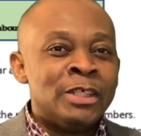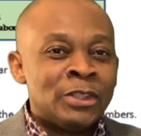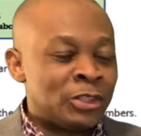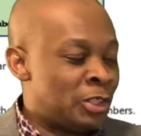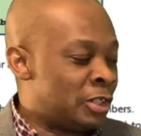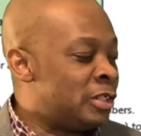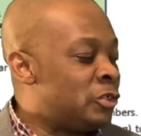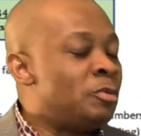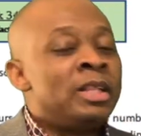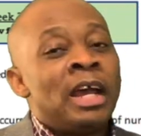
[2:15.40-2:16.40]
so you're going to do
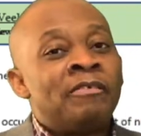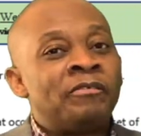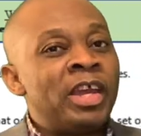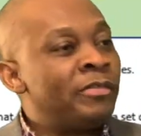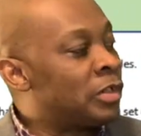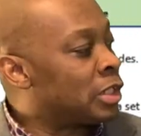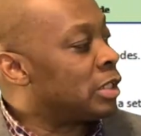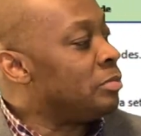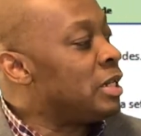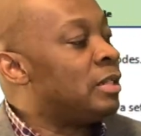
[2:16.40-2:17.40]
me that favor,
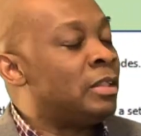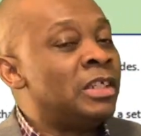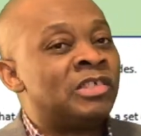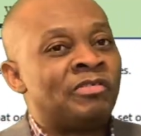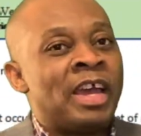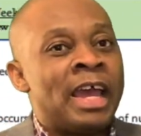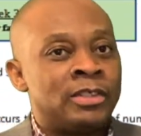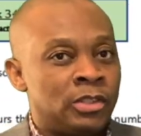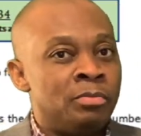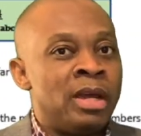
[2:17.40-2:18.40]
commit these facts
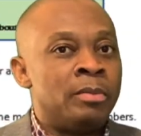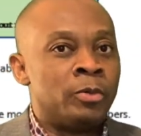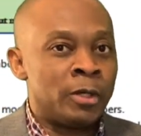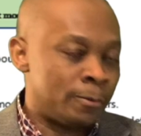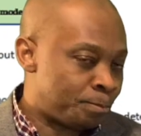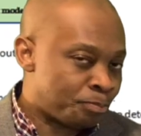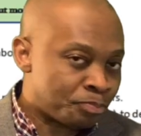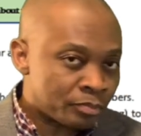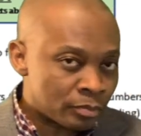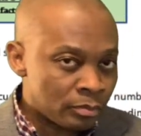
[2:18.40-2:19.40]
to memory.
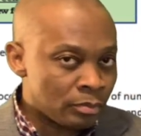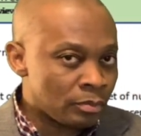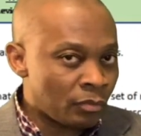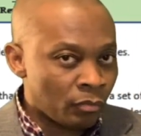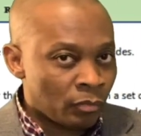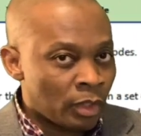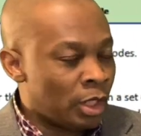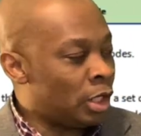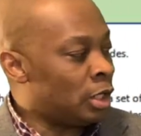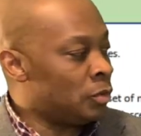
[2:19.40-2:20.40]
In
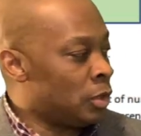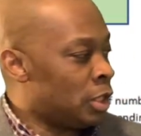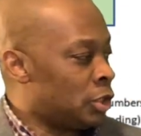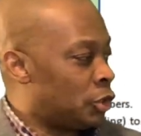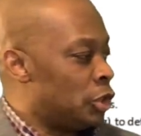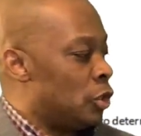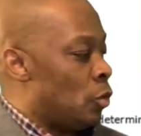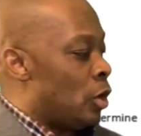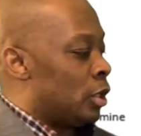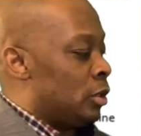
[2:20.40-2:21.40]
other words, you know
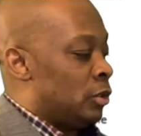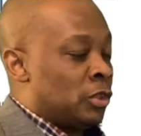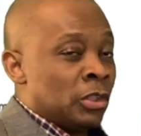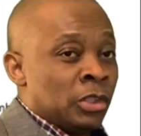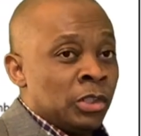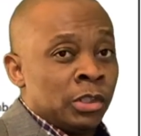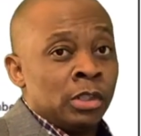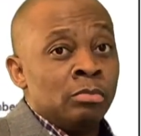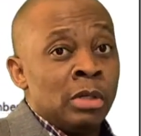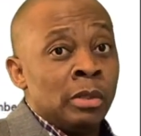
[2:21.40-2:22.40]
what
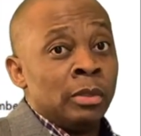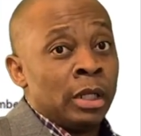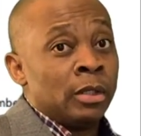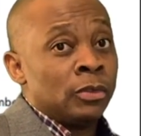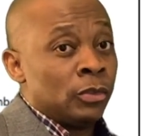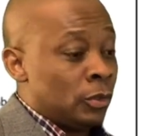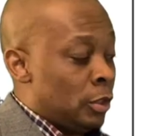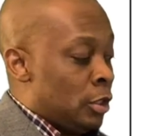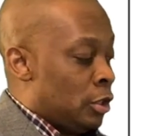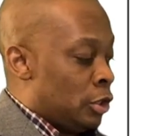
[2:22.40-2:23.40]
statistical mode is.
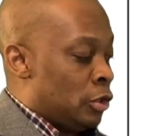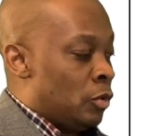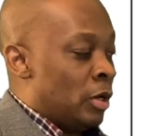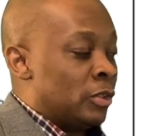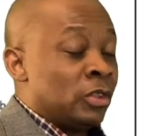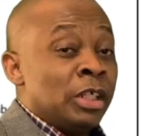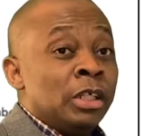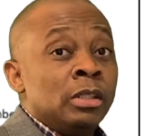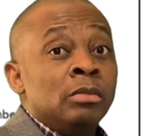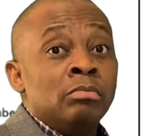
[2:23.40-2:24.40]
You know what a
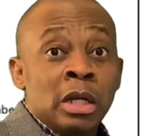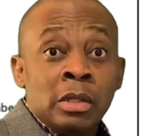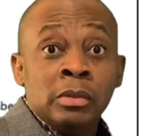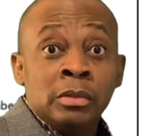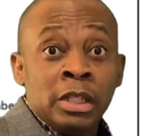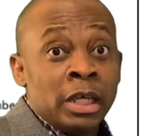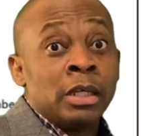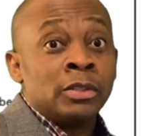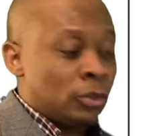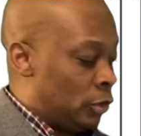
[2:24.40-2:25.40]
single mode
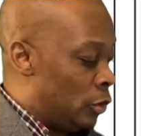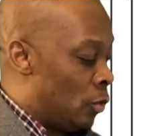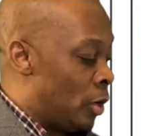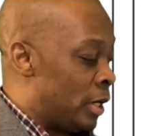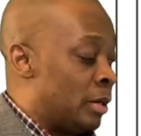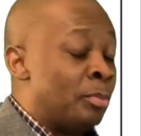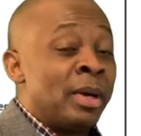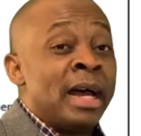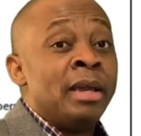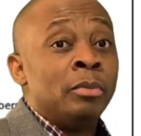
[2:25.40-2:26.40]
is. You know what a
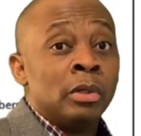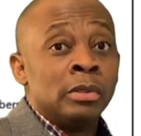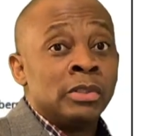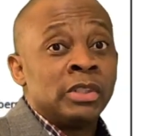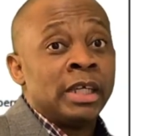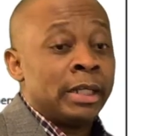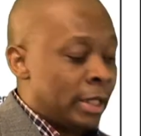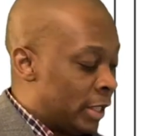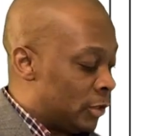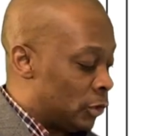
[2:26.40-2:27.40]
bimodal set
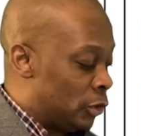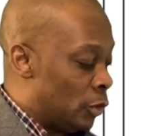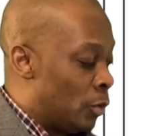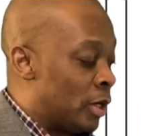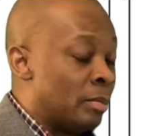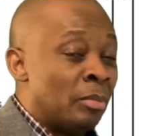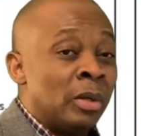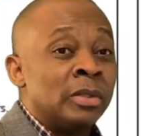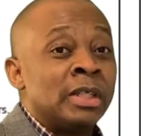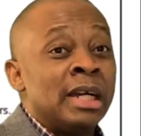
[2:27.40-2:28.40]
is. You know what a
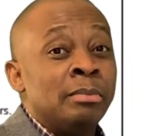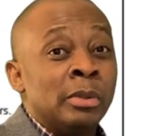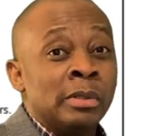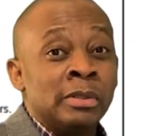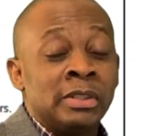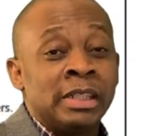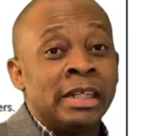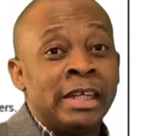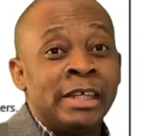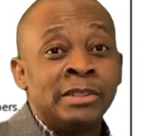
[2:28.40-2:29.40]
multimodal set
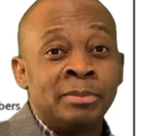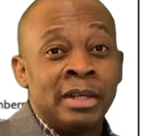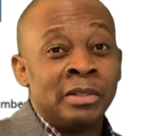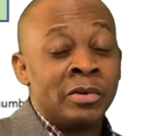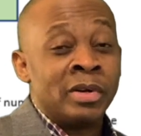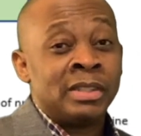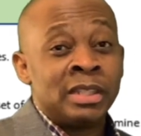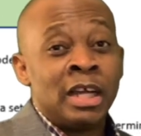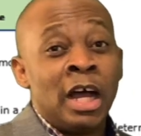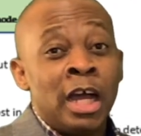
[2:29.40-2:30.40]
is. By the grace of
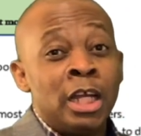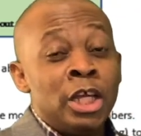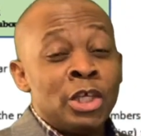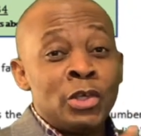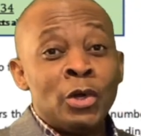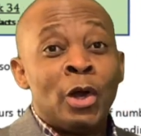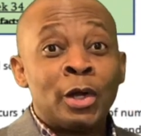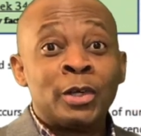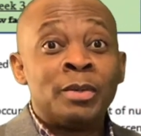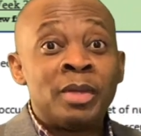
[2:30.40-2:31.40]
God, you are
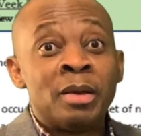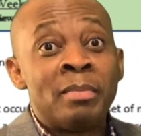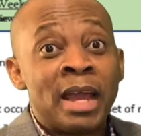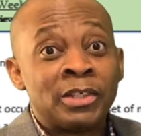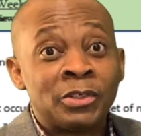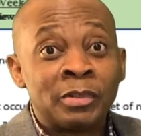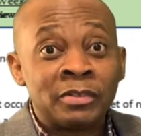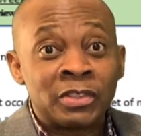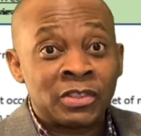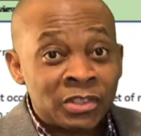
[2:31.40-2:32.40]
going to be a master of
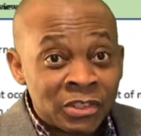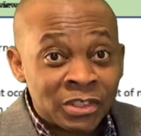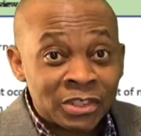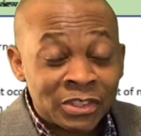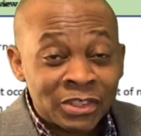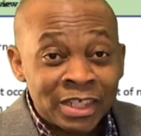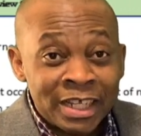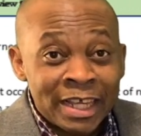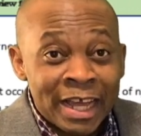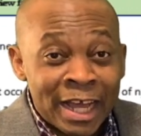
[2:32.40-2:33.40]
statistics.
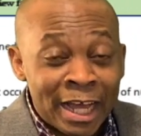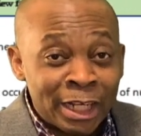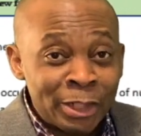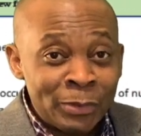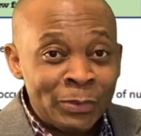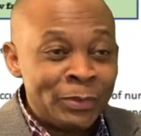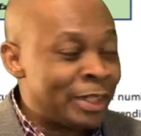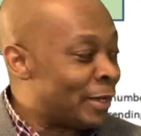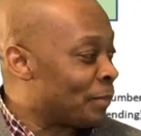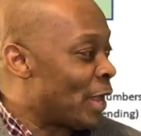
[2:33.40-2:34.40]
Hallelujah.
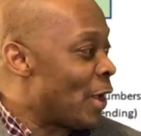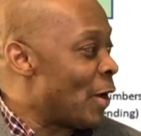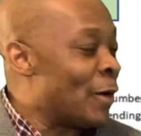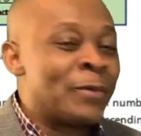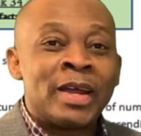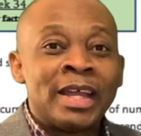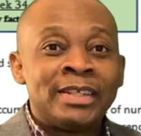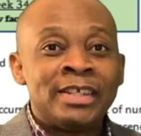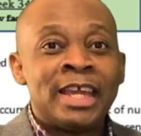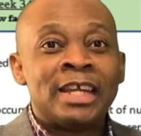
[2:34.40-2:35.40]
All right. Did
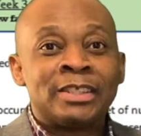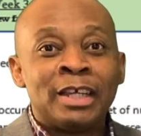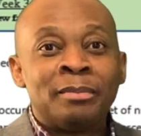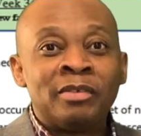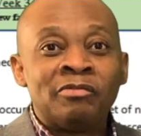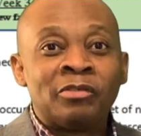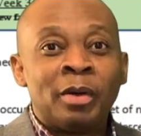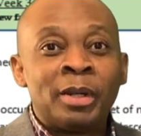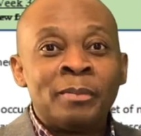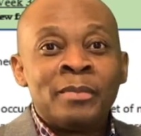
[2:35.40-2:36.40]
you get something from
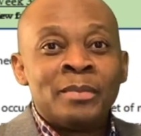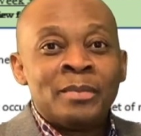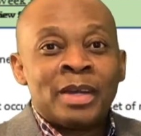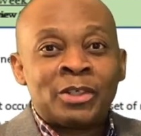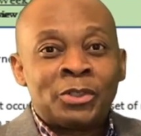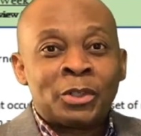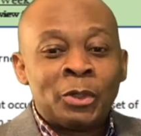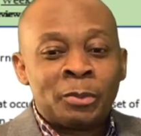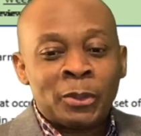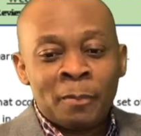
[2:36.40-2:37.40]
it? I sure hope
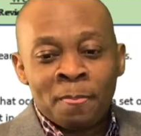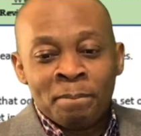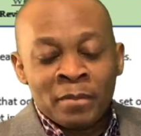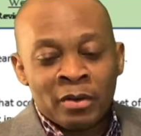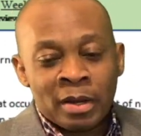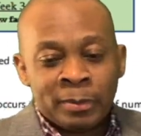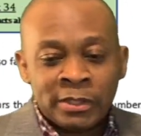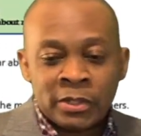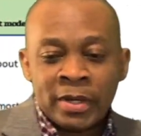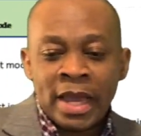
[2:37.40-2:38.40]
so. All right. Please
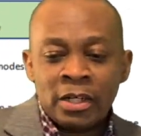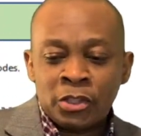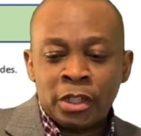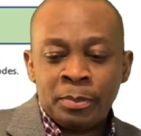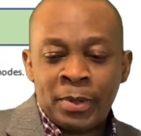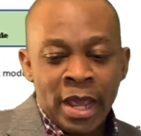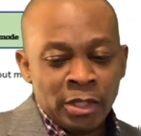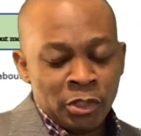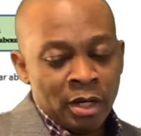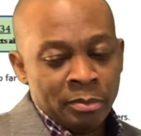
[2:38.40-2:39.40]
go ahead and turn to page
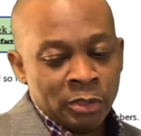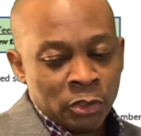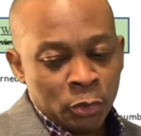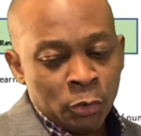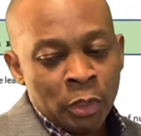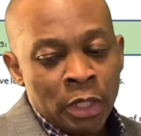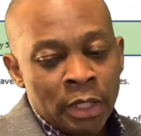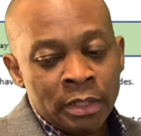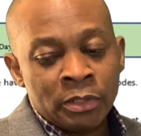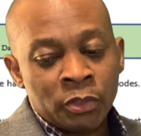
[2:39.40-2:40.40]
number
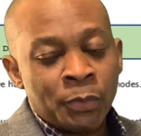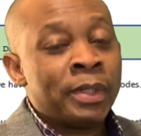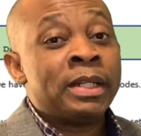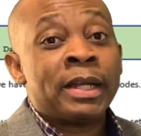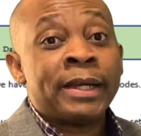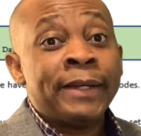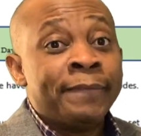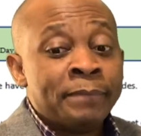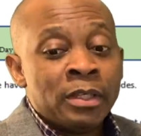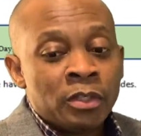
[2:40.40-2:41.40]
229.
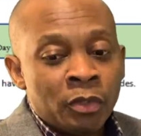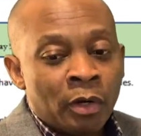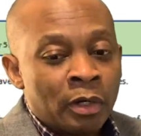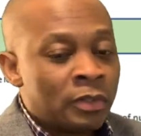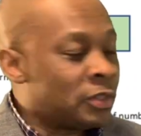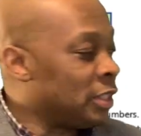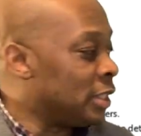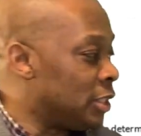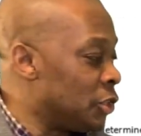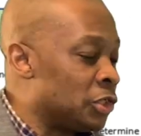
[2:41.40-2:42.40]
You are going to see
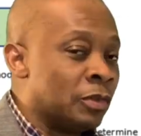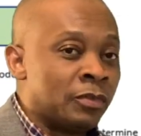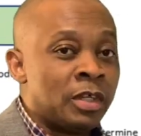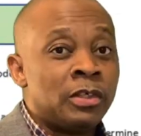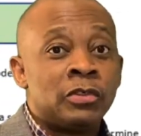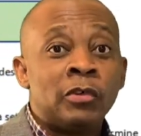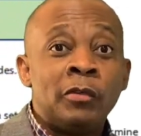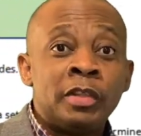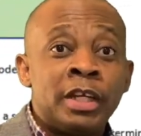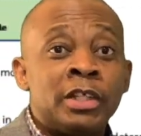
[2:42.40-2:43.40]
additional things over
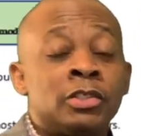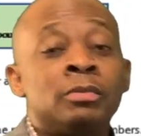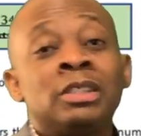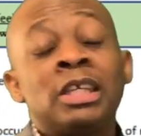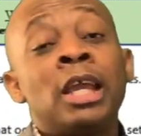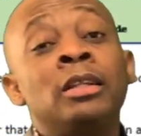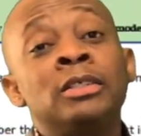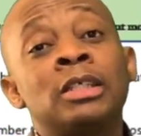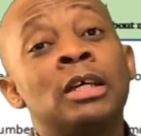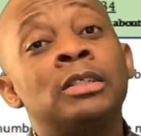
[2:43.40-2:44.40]
there to retain
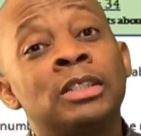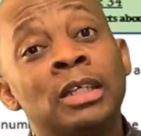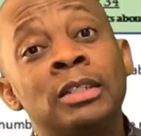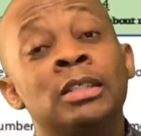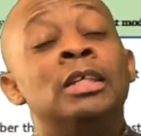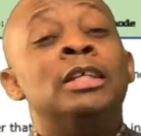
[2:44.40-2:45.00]
this content